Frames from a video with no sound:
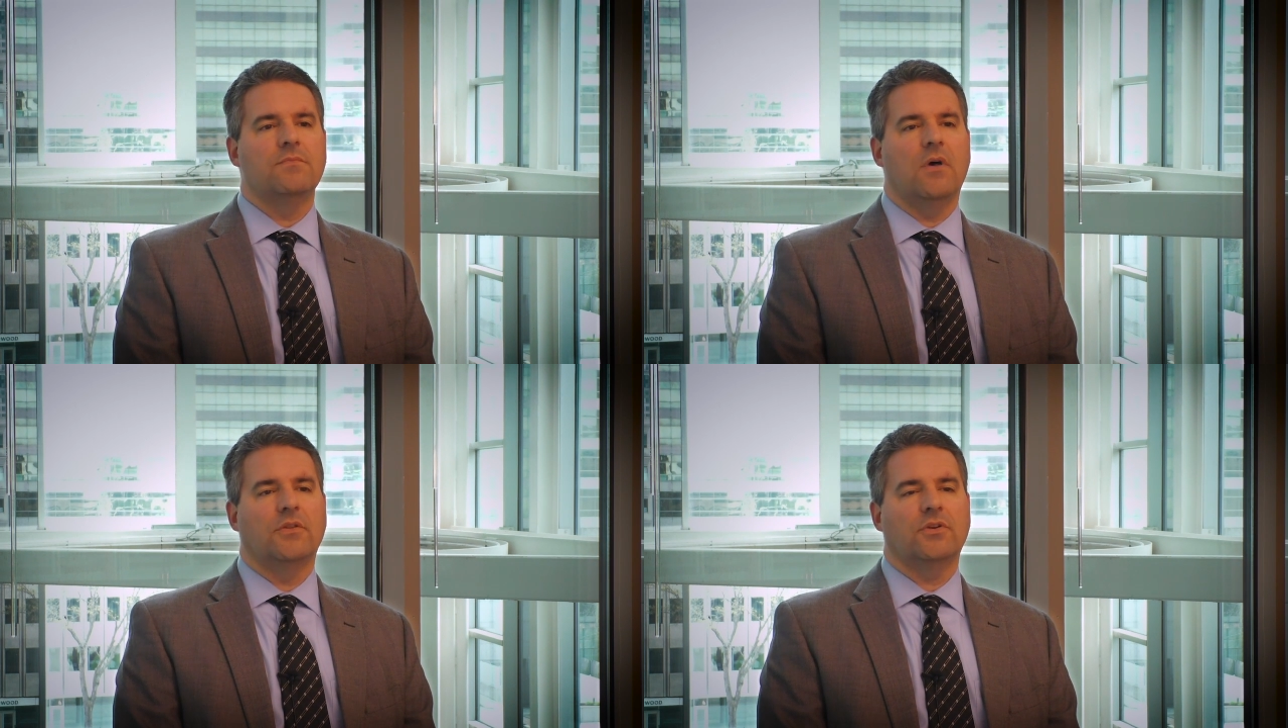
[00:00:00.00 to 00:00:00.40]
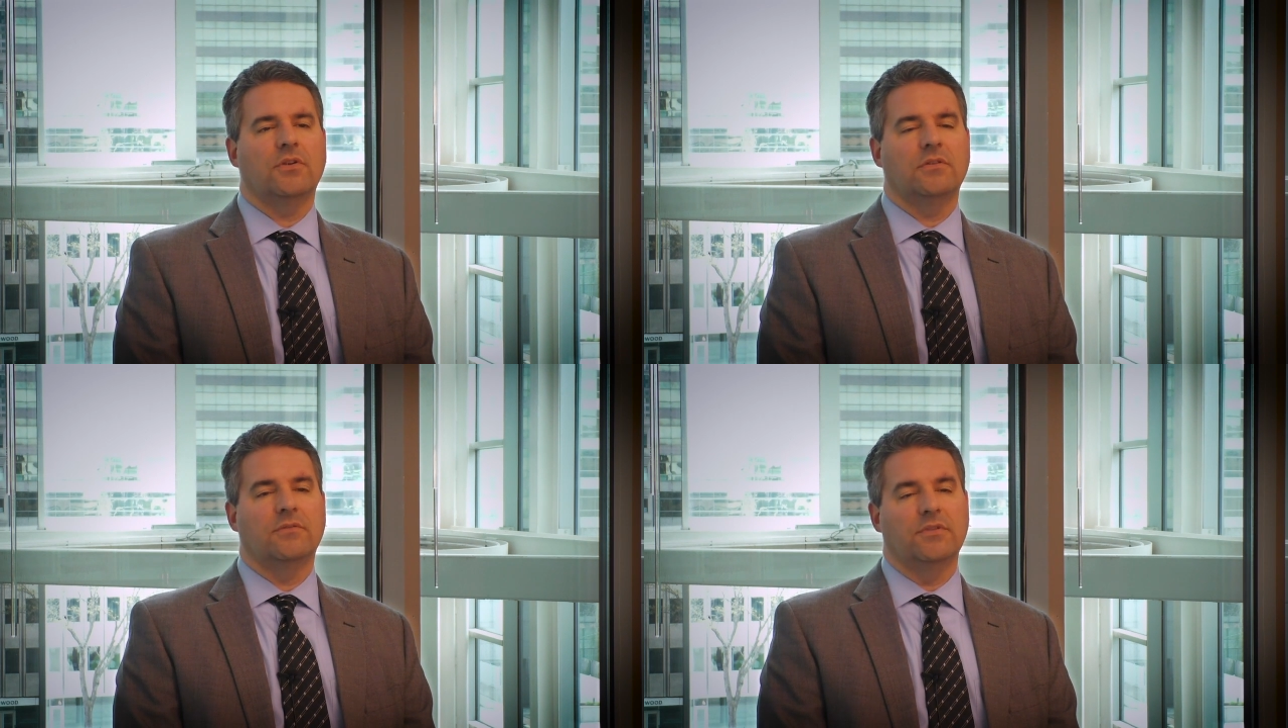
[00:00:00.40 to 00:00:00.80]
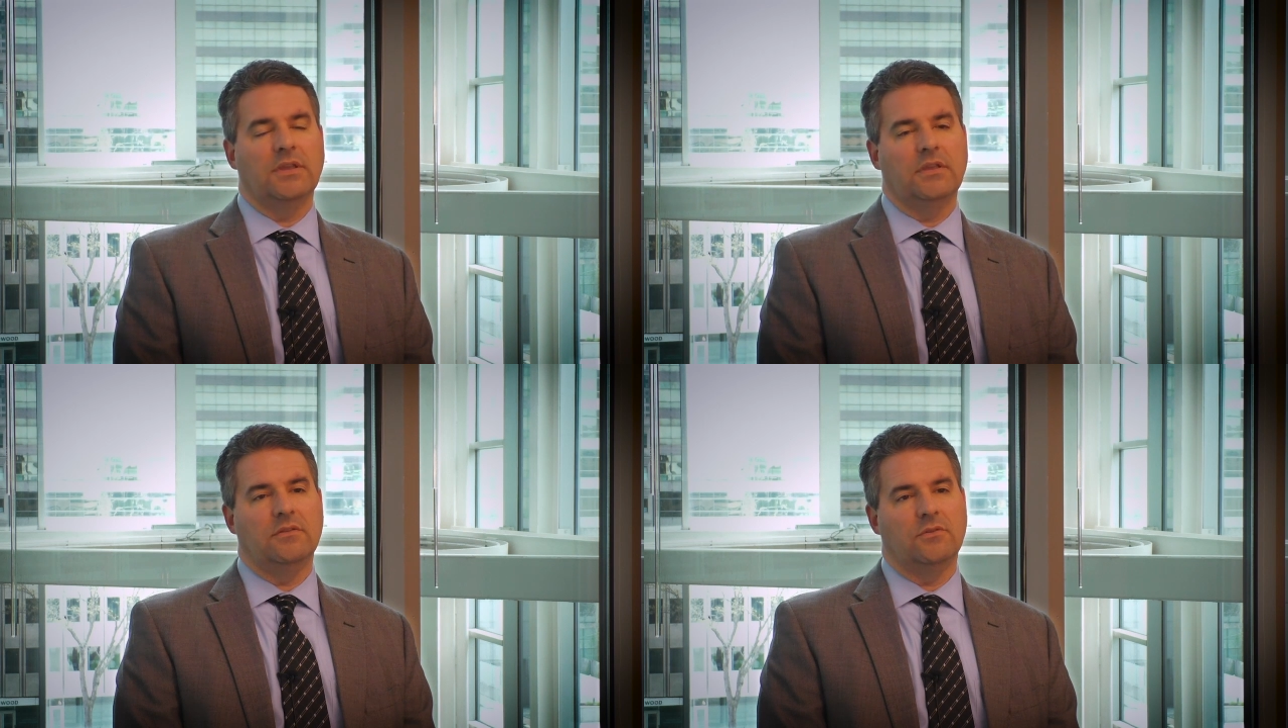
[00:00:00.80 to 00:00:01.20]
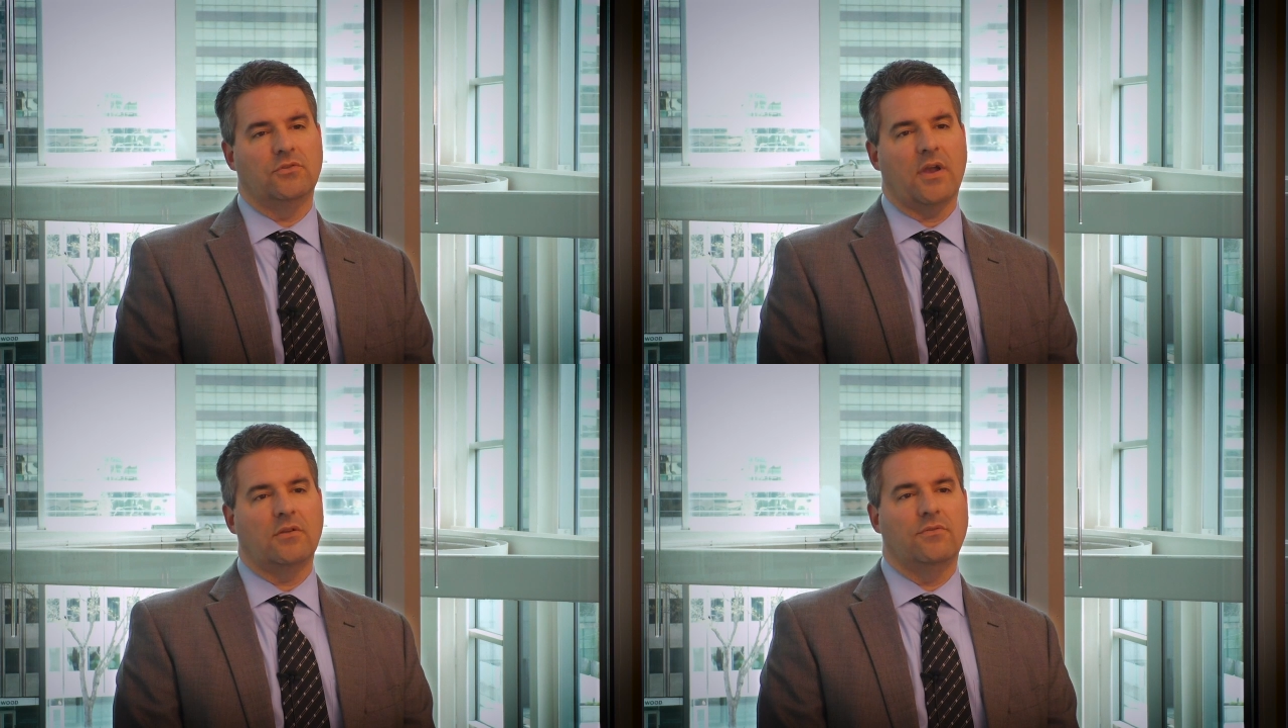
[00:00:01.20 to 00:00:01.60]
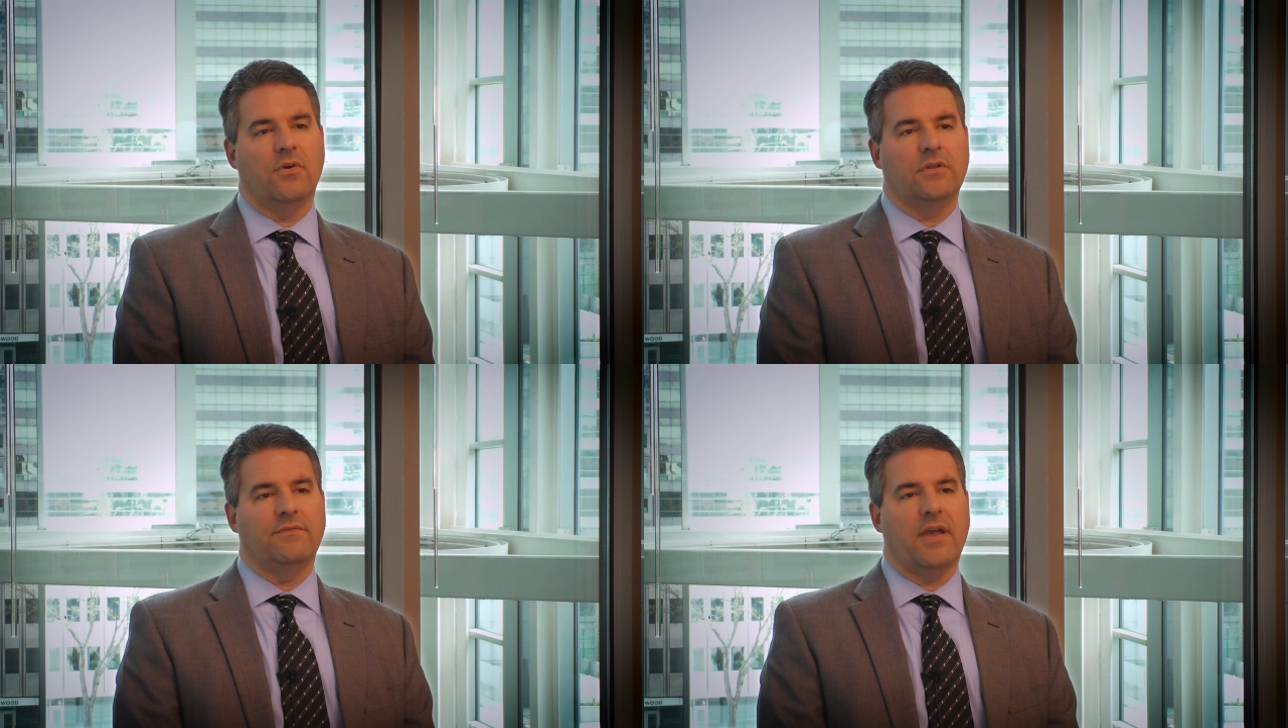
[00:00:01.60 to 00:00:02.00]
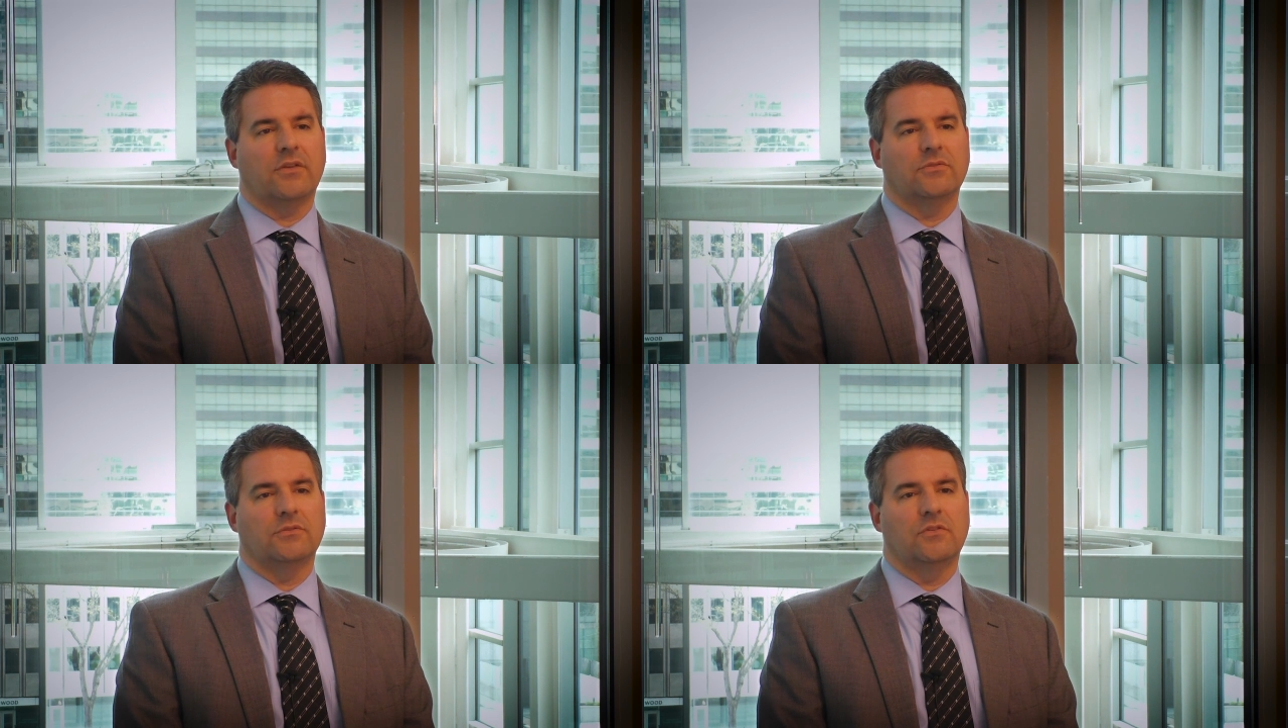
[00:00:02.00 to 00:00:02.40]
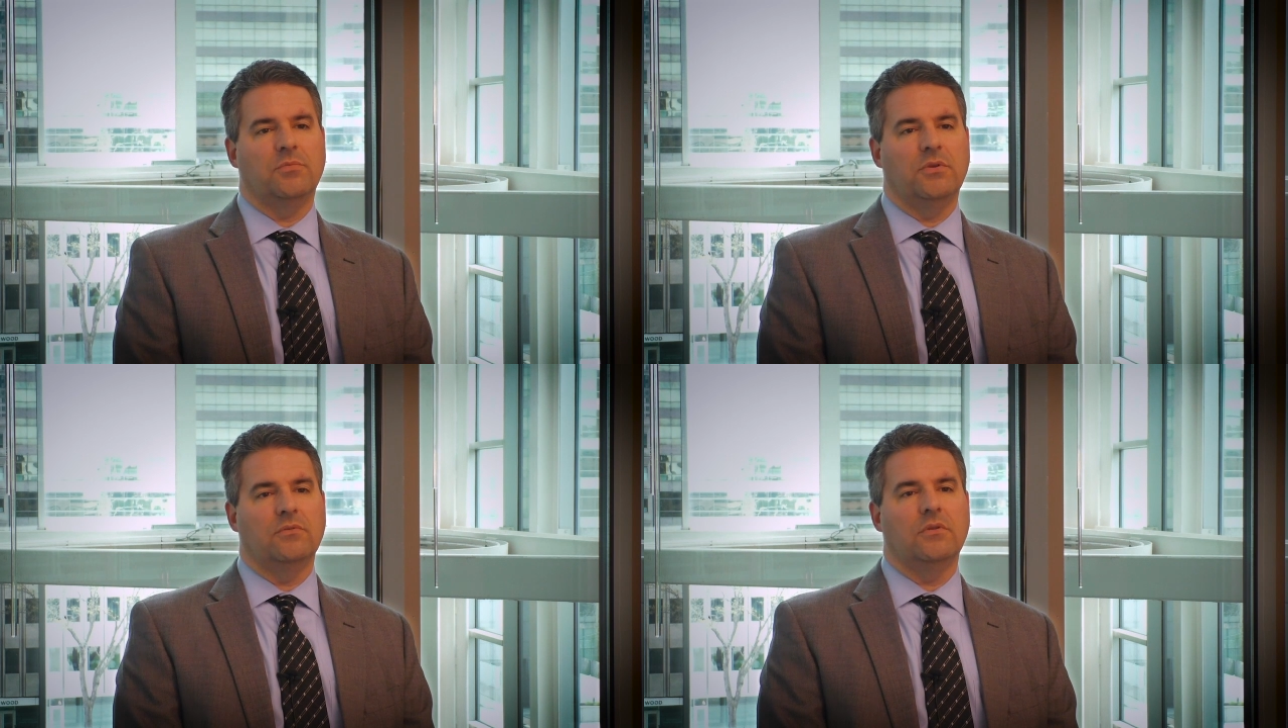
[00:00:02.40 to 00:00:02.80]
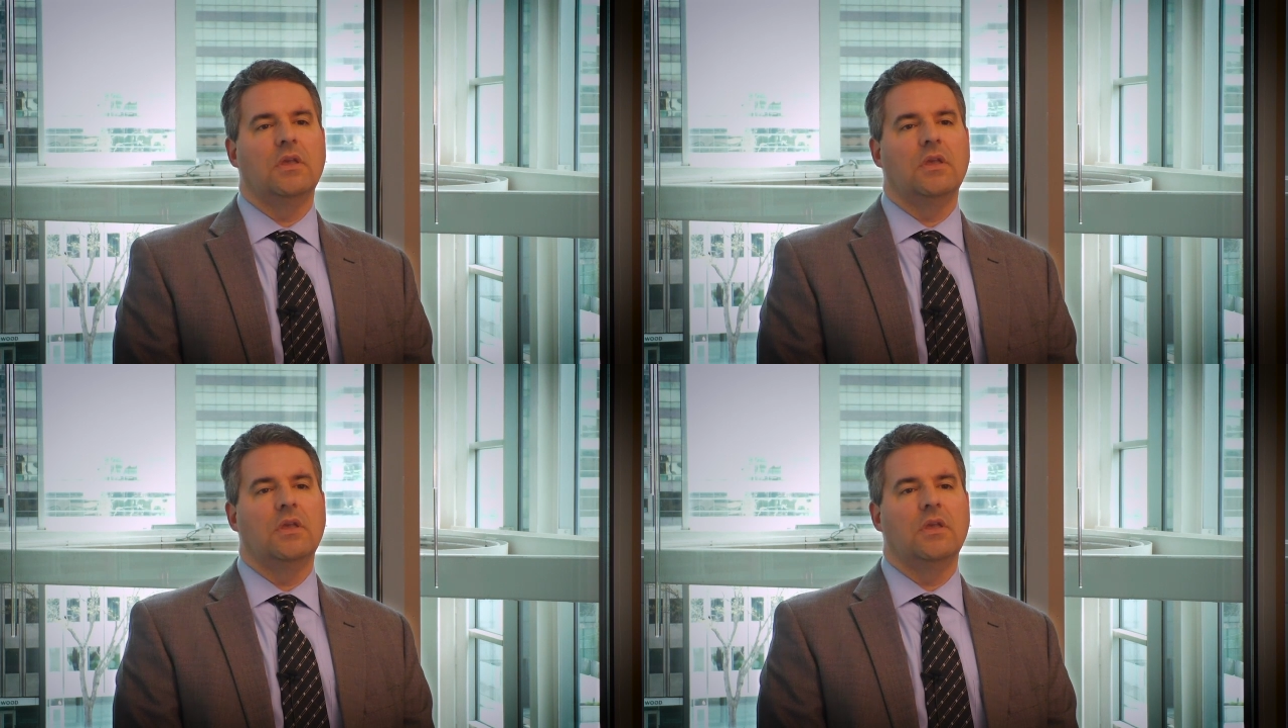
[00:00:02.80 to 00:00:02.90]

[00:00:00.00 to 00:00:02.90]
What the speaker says: Alternatively, to try to avoid a factual dispute,